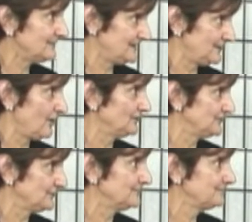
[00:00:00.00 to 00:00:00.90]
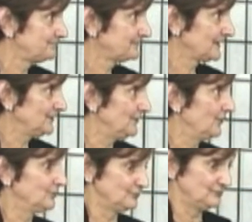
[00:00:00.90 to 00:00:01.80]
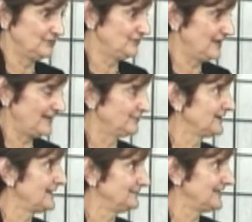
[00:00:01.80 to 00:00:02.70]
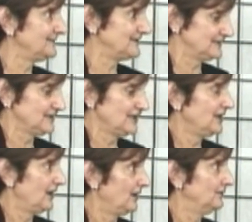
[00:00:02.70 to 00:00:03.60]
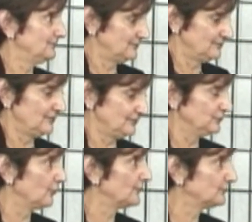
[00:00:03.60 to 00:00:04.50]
the altar. Abraham named it the Lord